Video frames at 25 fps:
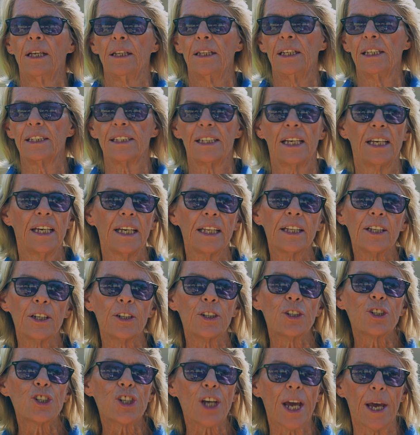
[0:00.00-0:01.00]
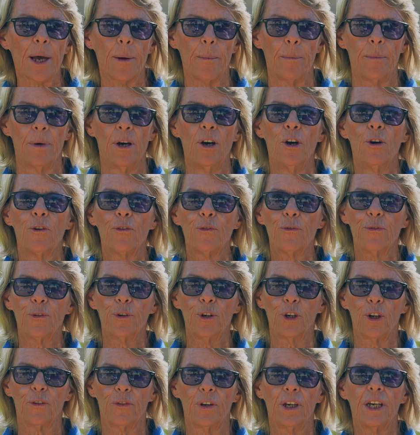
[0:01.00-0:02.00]
this hidden gem
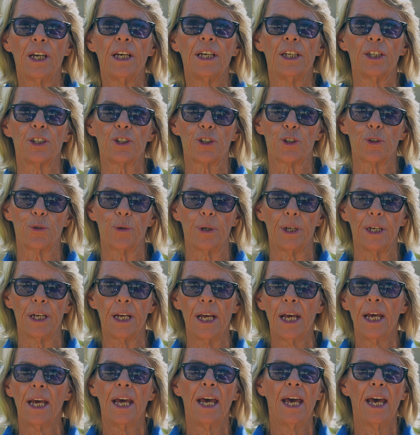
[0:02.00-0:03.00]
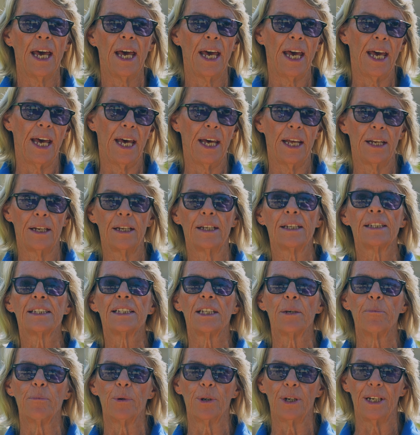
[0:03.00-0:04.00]
full of history and
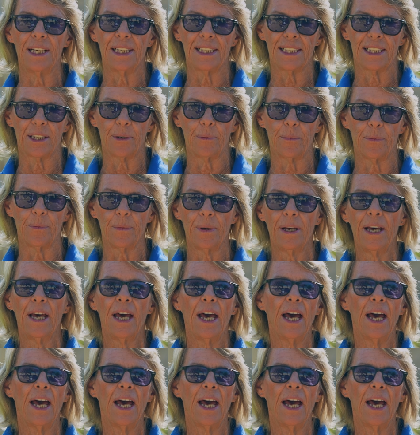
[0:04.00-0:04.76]
symbolism.